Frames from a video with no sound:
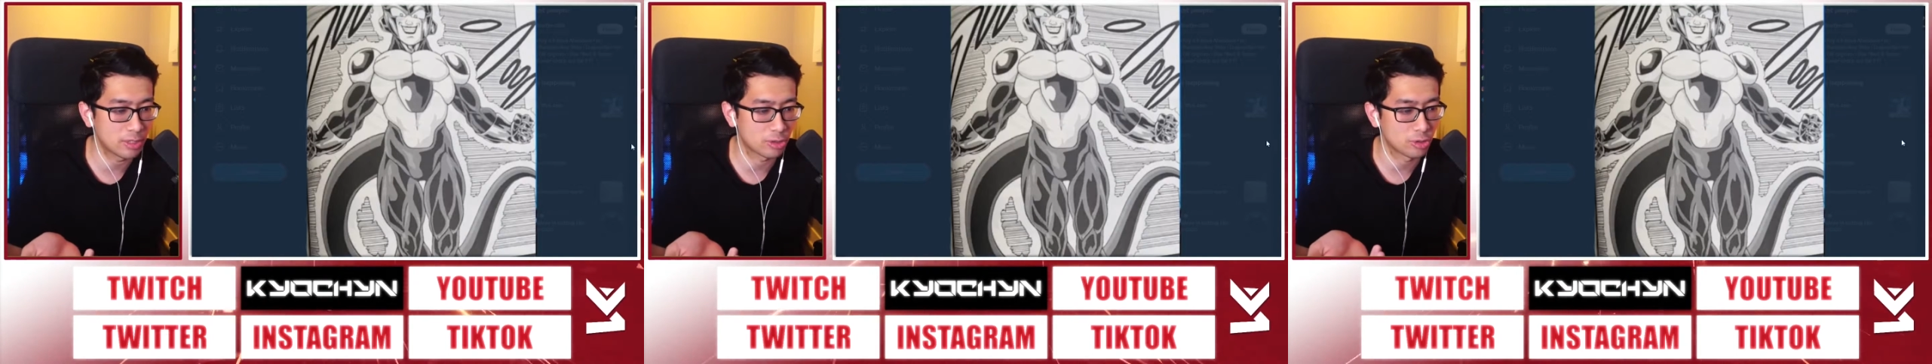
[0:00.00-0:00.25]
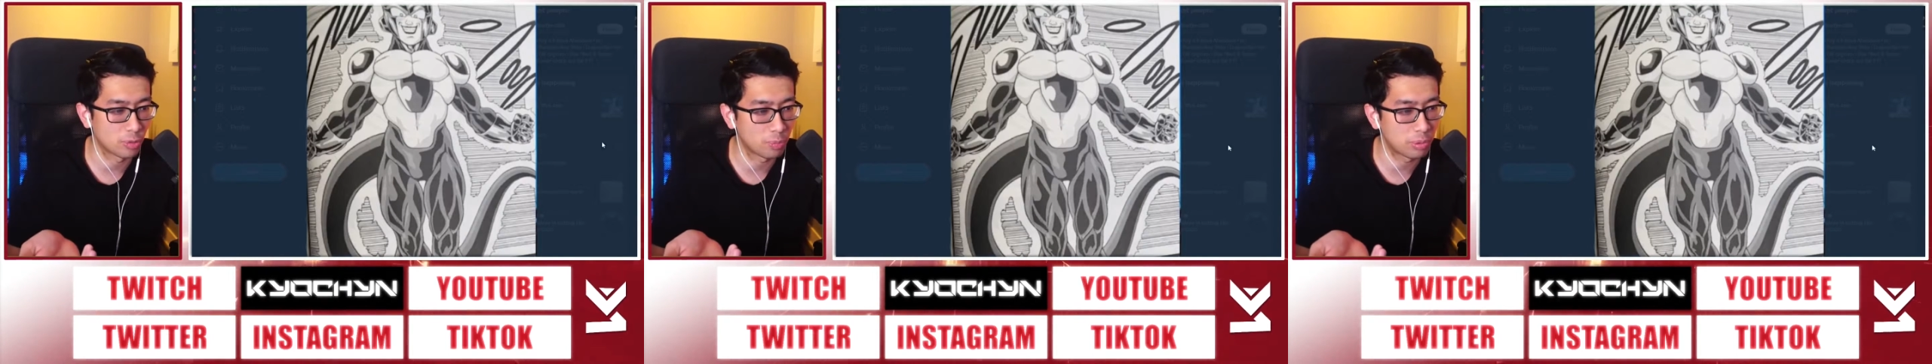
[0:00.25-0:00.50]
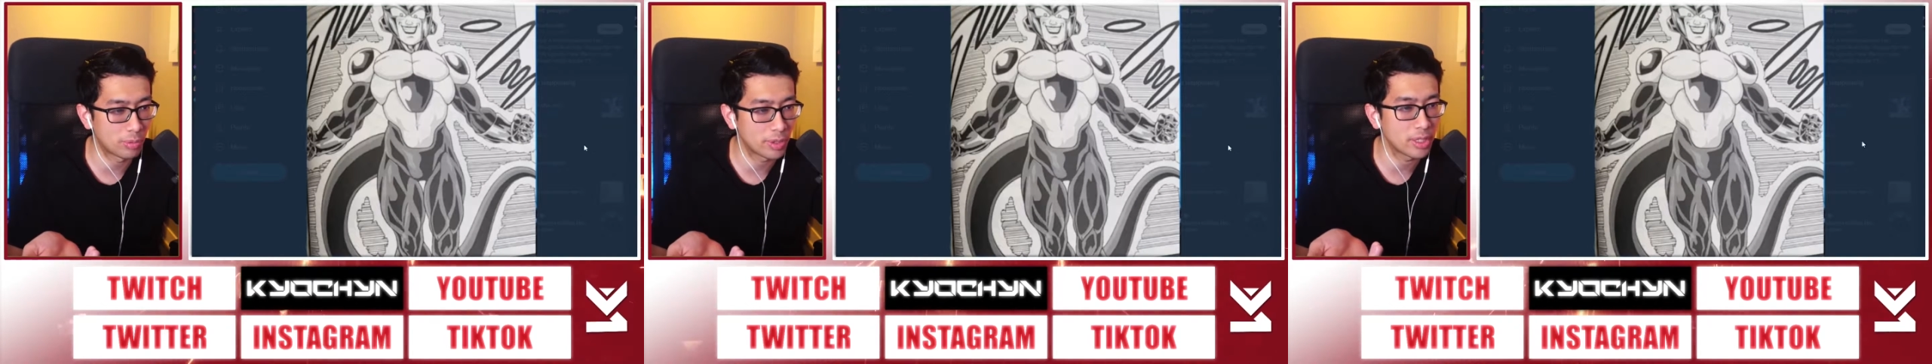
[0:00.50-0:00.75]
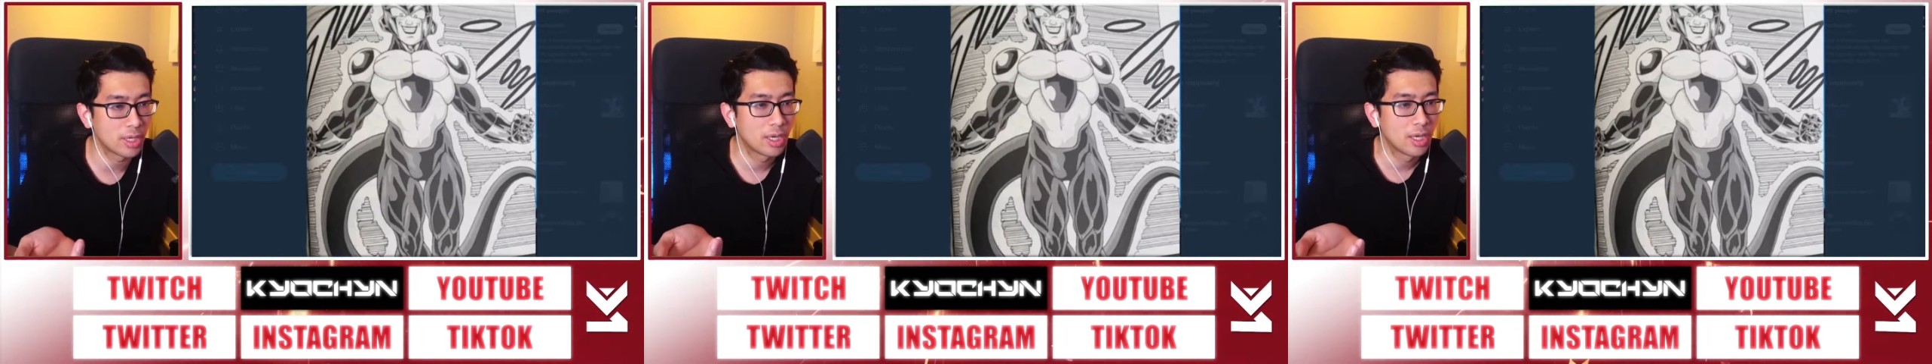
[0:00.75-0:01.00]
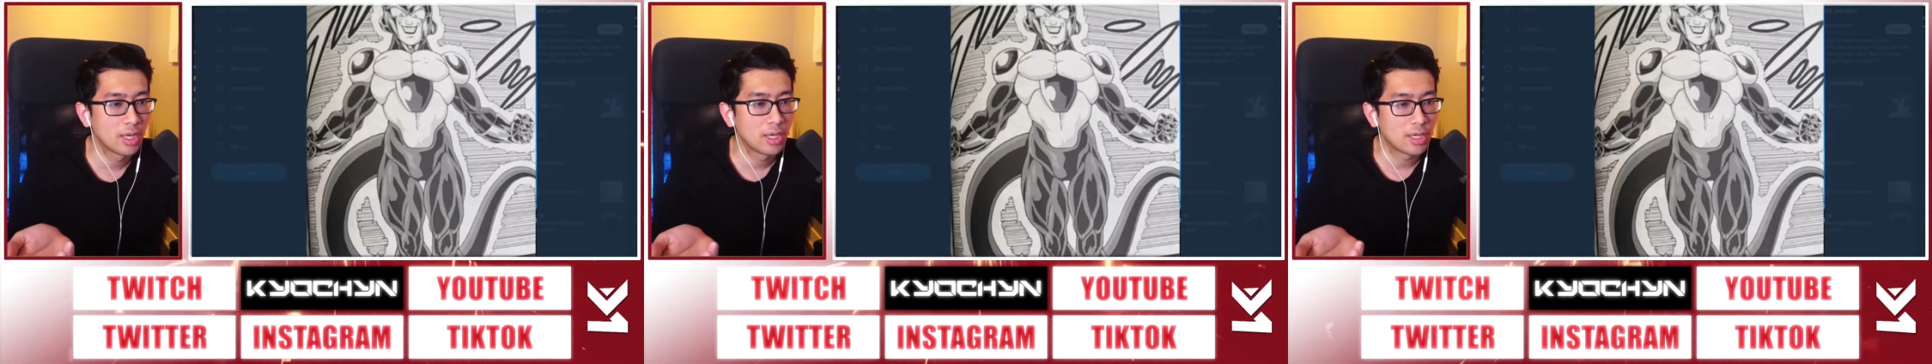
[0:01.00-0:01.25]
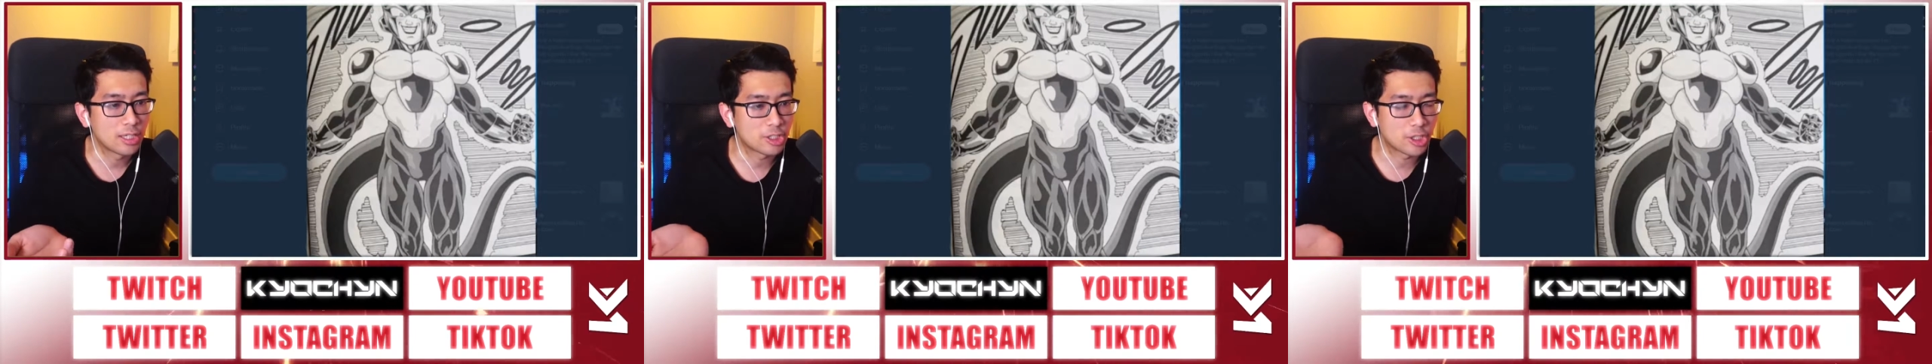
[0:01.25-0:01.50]
There's no point.
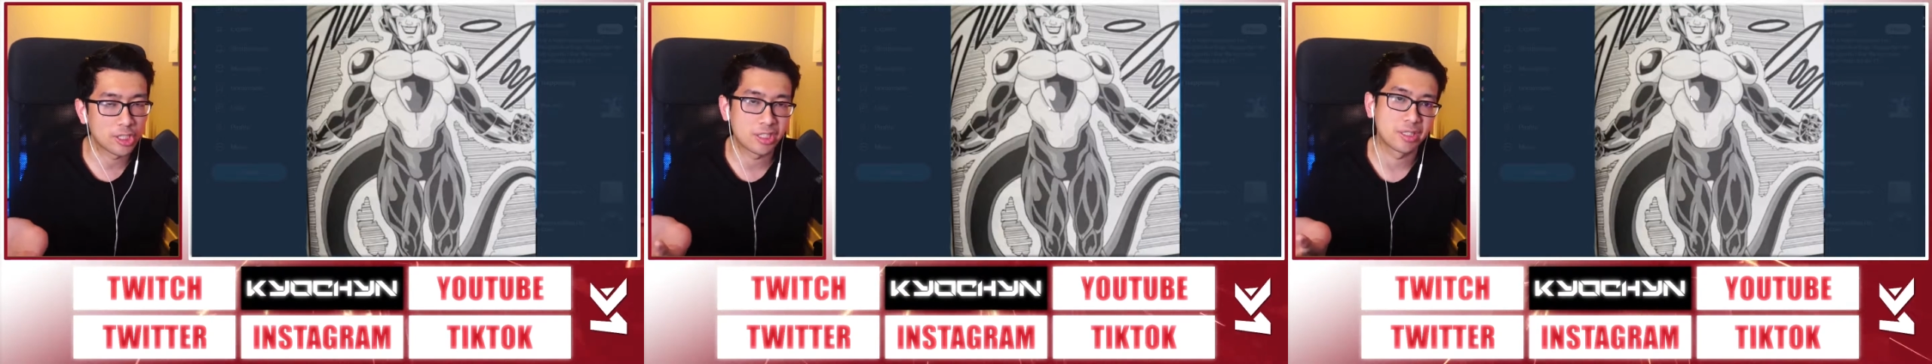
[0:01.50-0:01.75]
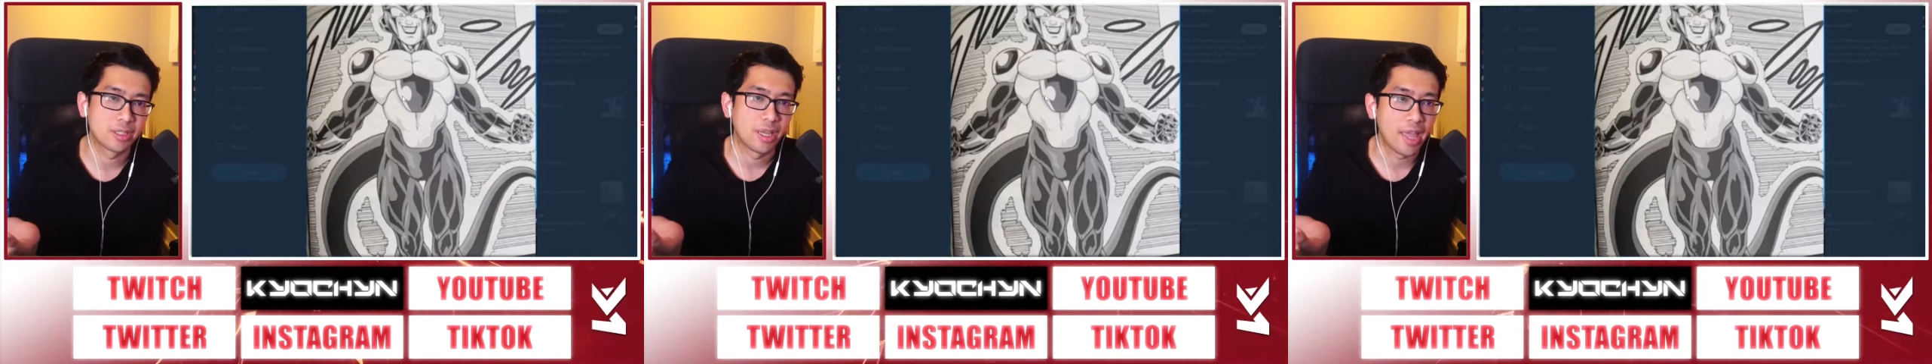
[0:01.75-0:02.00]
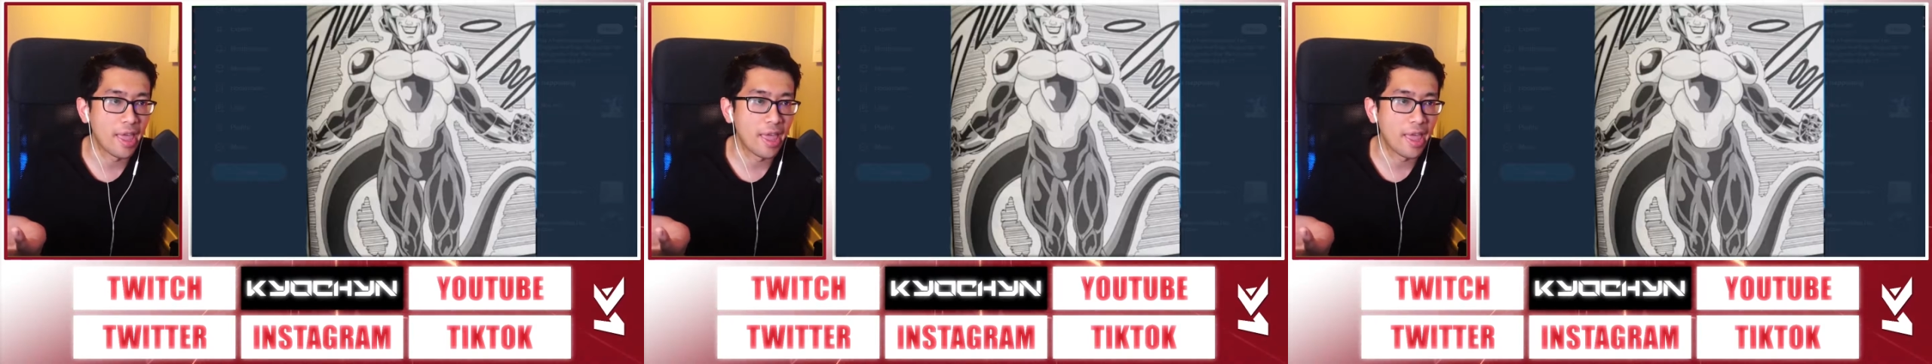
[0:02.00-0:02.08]
It's just